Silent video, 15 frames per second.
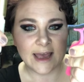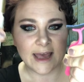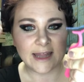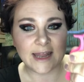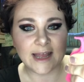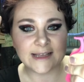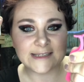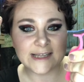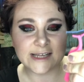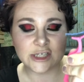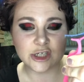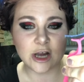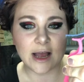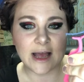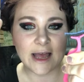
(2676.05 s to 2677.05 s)
and as they
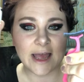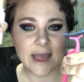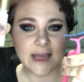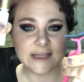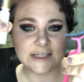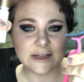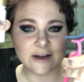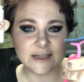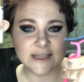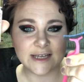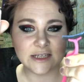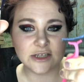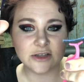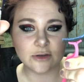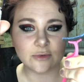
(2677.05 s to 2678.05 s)
dry and start to
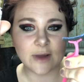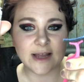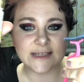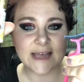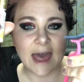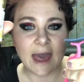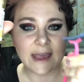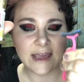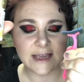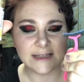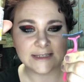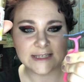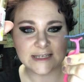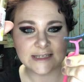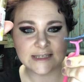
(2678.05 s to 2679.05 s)
get to the right tacky
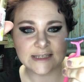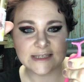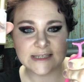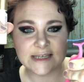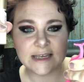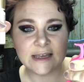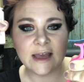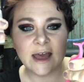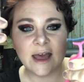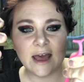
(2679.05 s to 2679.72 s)
consistency,